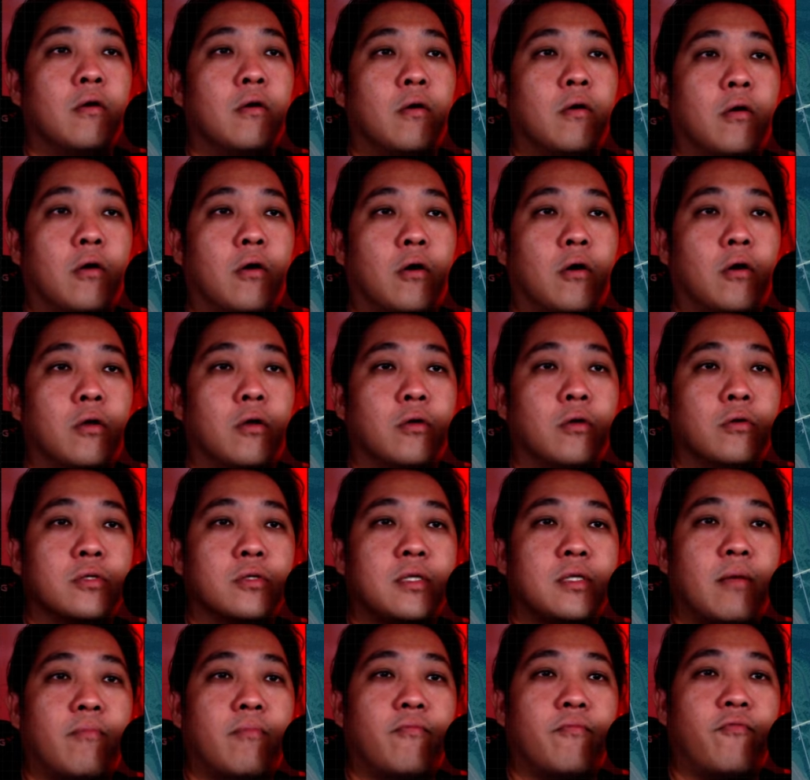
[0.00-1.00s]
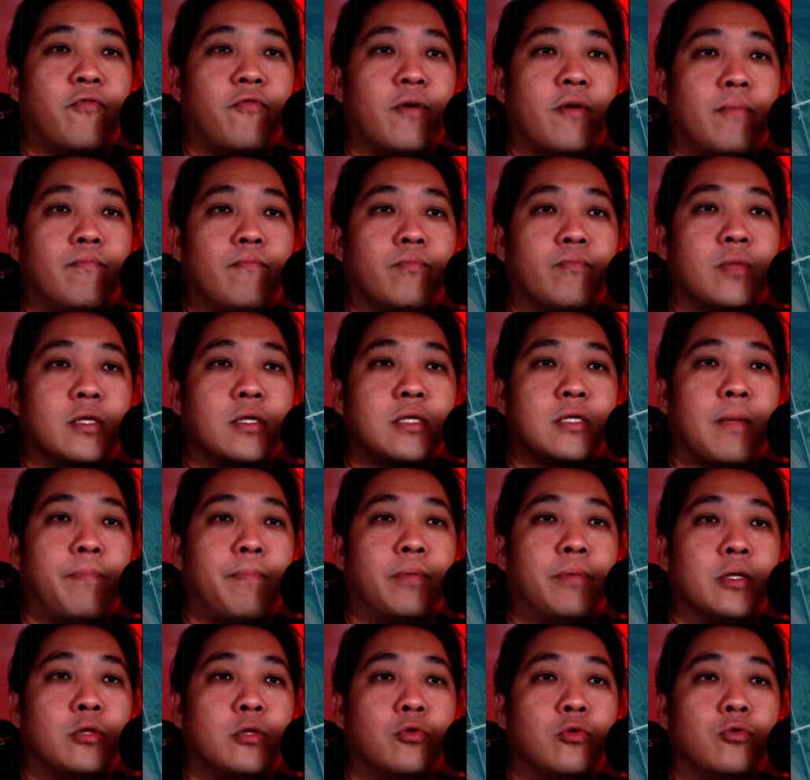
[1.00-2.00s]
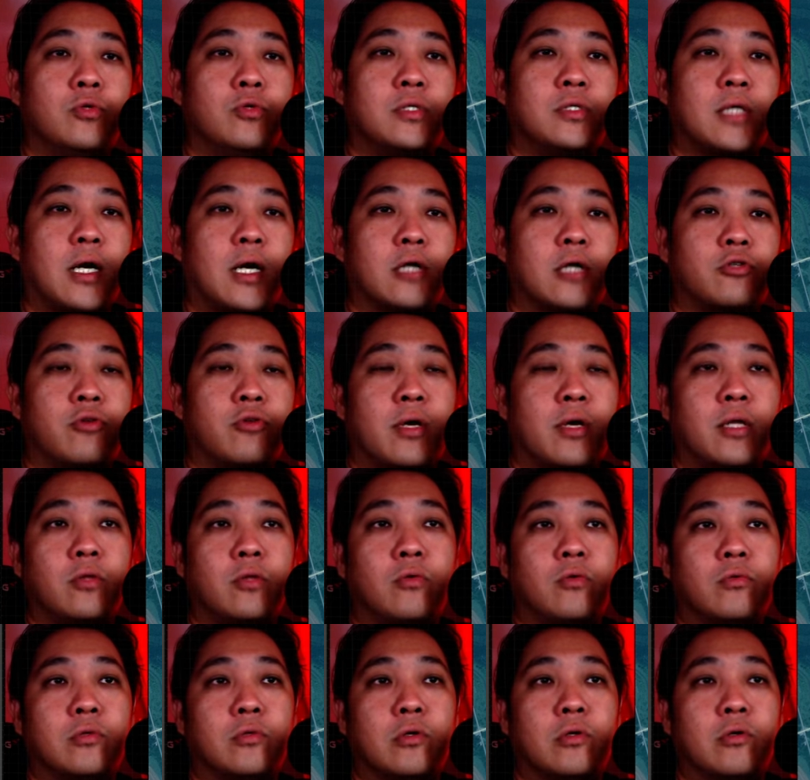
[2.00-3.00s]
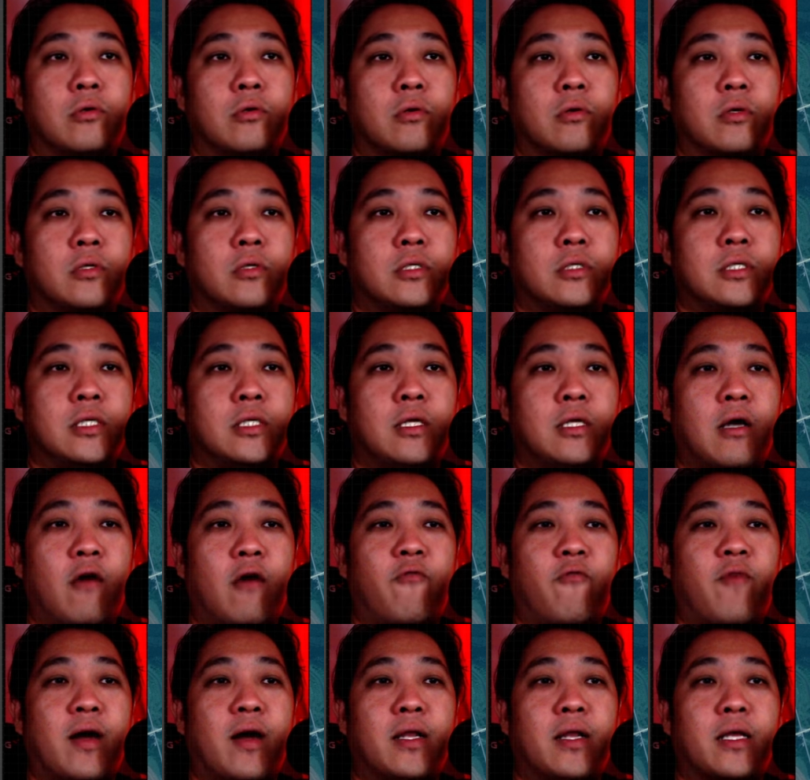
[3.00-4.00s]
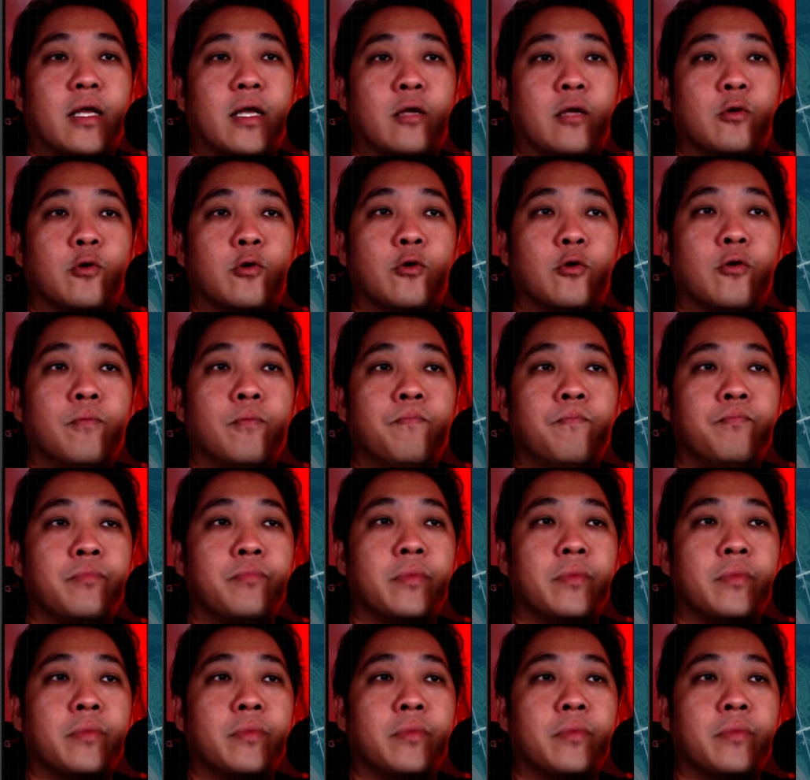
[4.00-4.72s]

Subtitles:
or you know, some platoons are trying to, you know, see how far they can go,